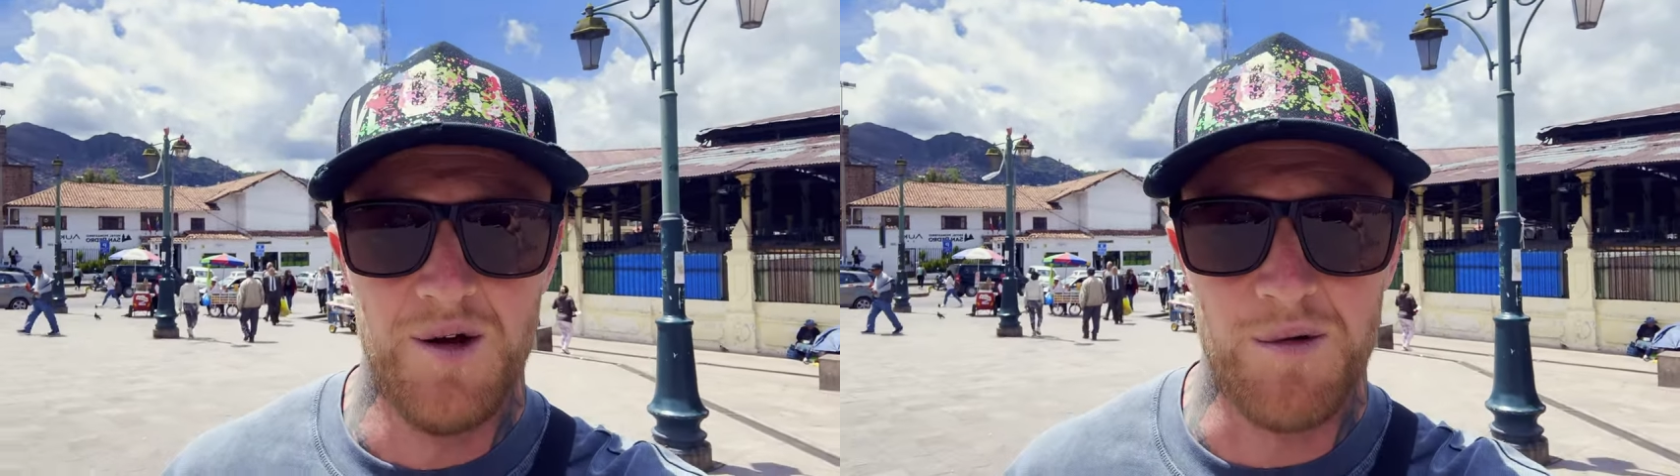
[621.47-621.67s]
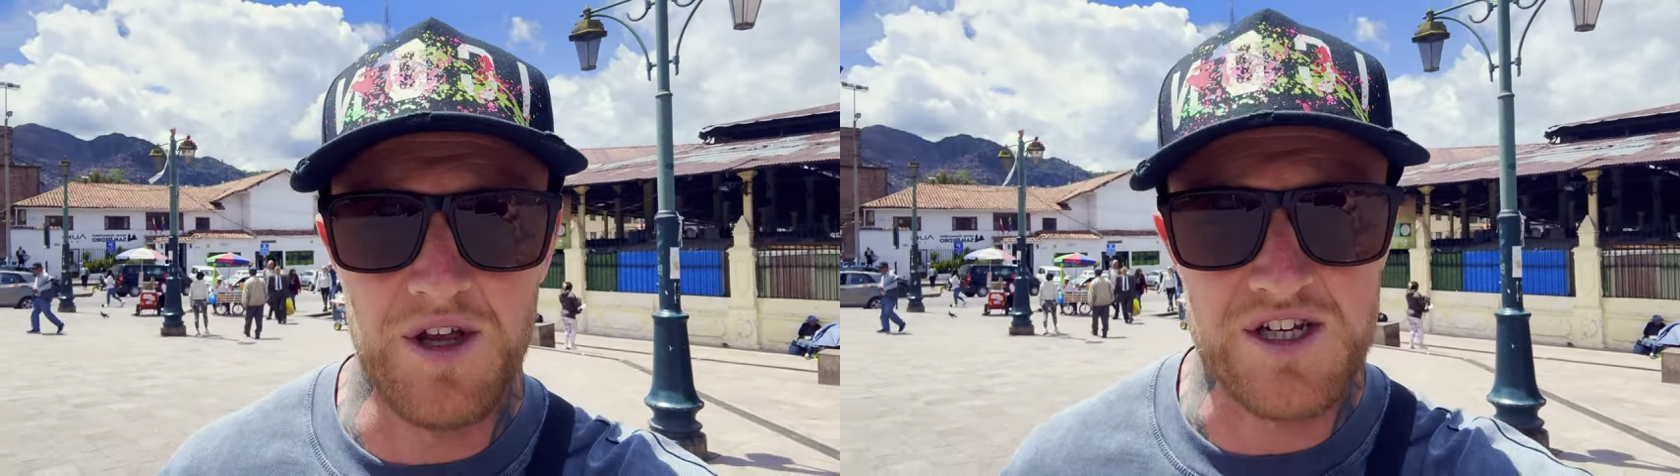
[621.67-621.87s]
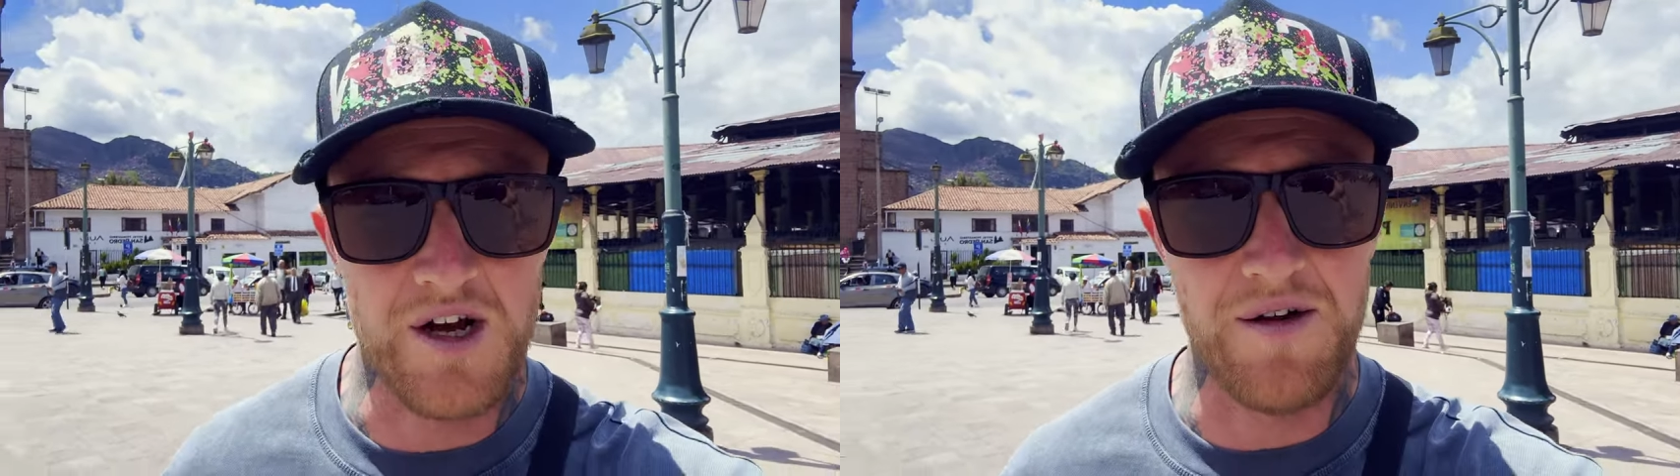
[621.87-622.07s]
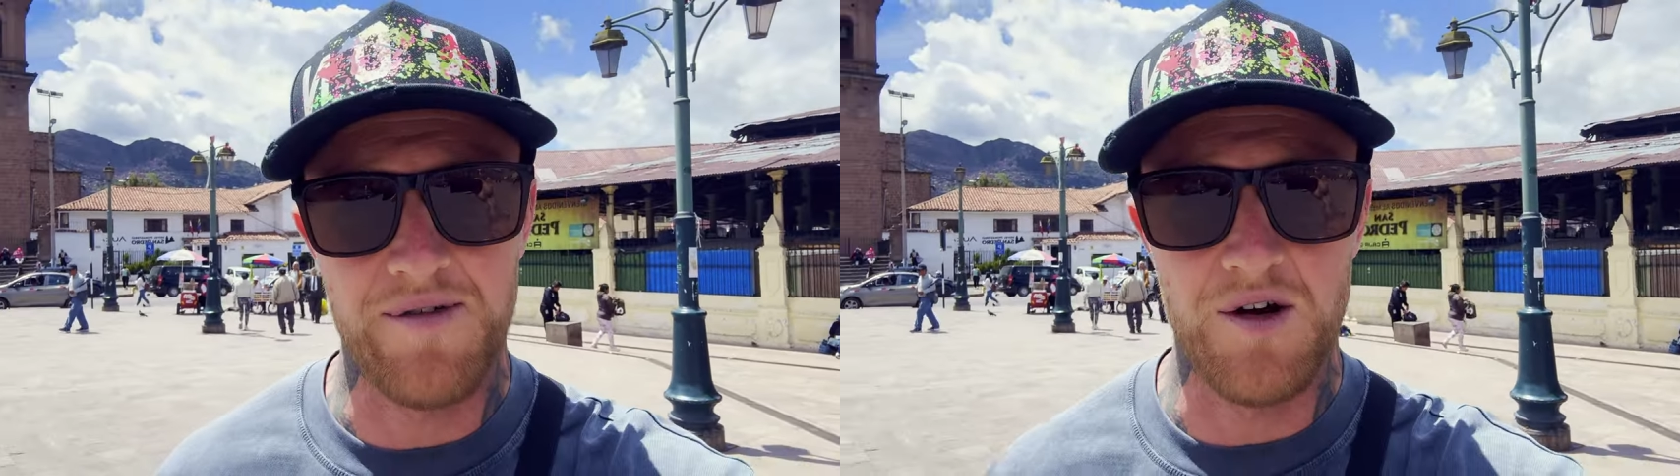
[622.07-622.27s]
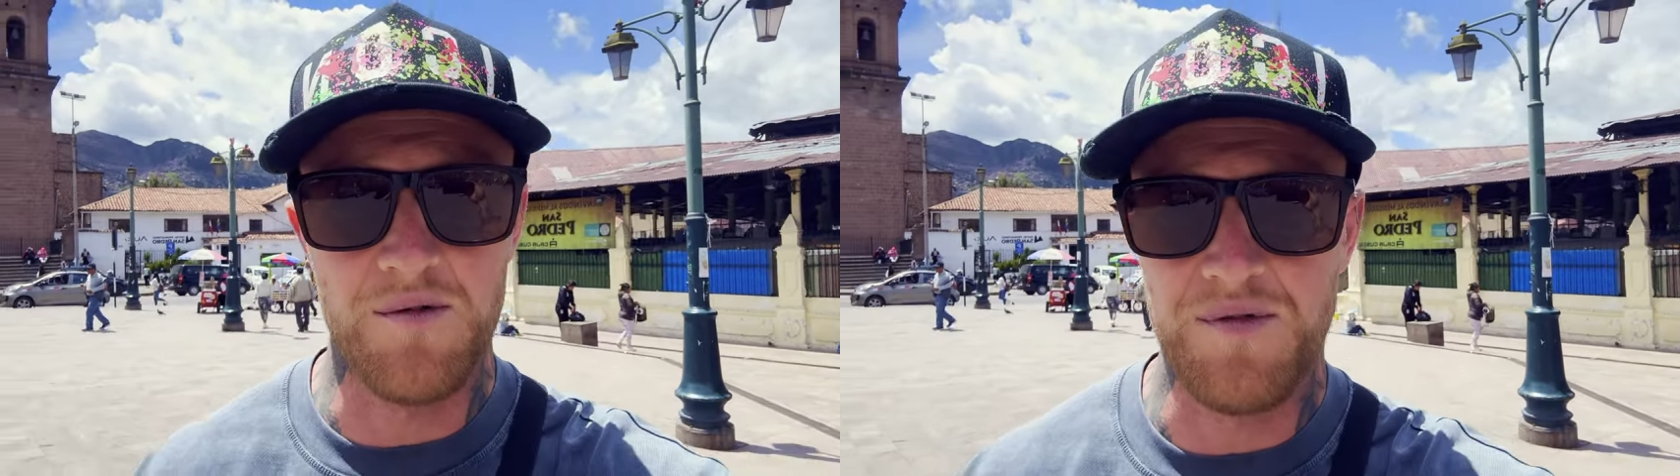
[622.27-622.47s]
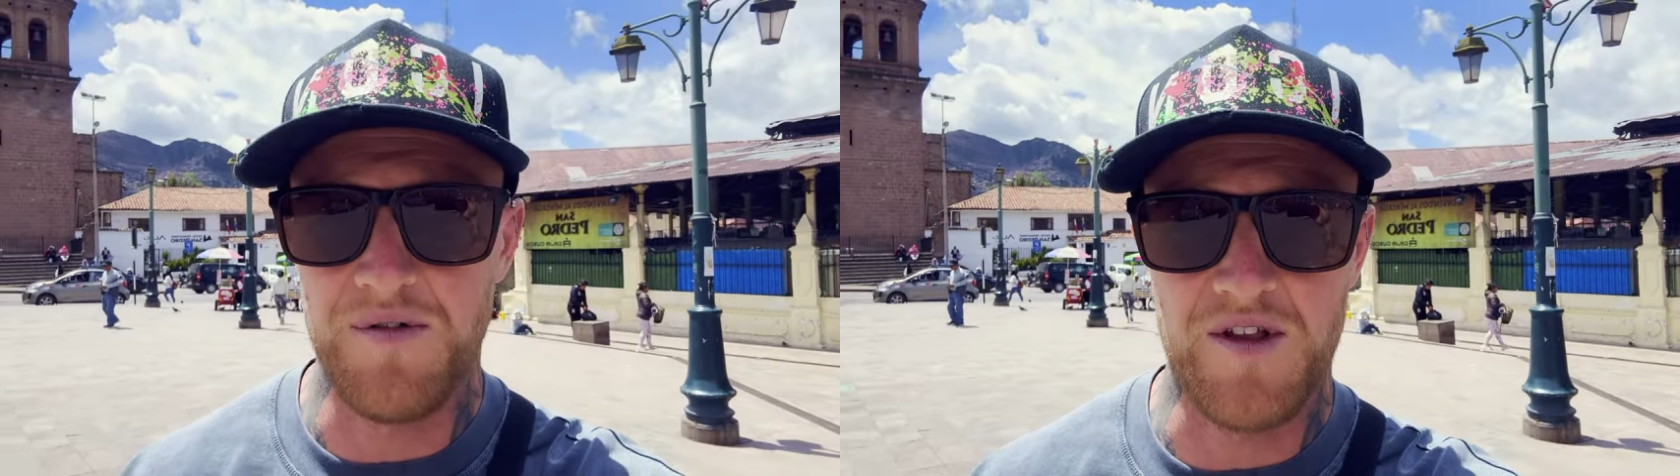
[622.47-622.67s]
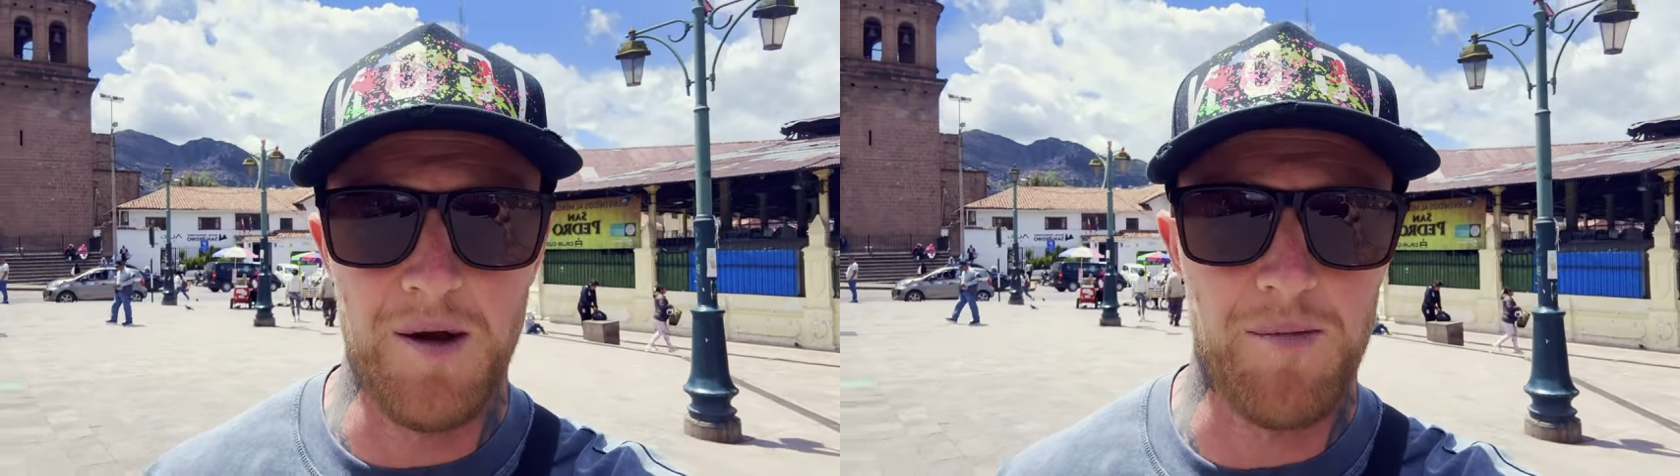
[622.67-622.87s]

with this iPhone 15